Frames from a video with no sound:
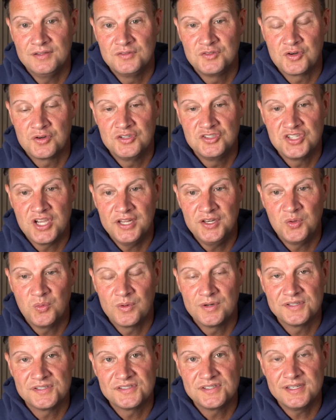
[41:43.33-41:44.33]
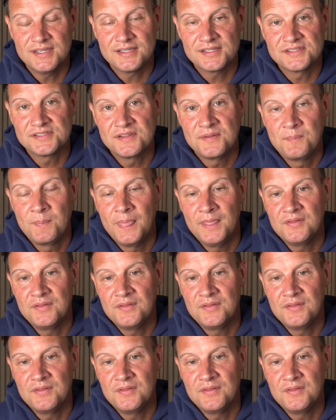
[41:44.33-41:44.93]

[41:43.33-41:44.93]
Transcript: during January 6th. The